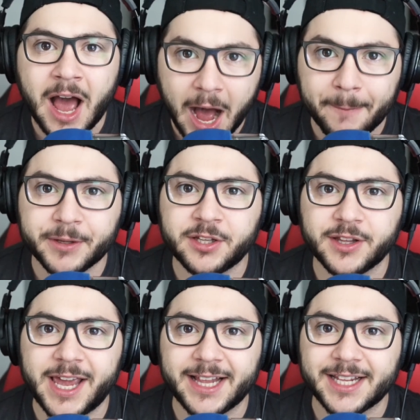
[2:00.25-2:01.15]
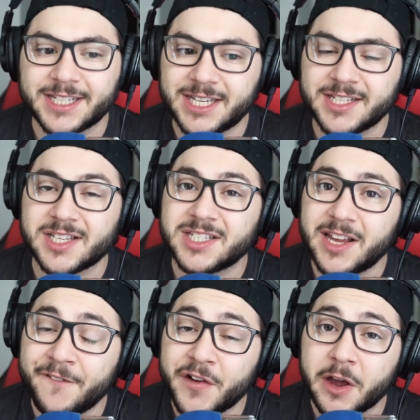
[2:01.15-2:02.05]
up until the end of the season.
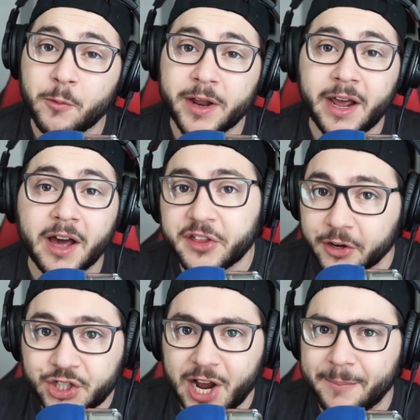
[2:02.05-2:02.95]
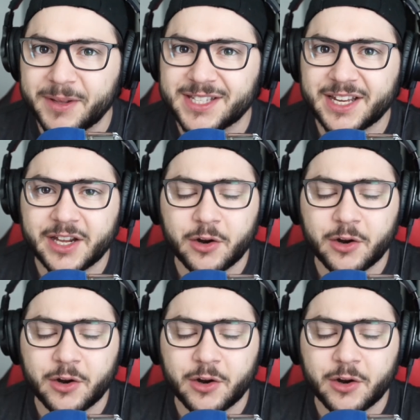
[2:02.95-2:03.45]
See if we can win a third Champions League in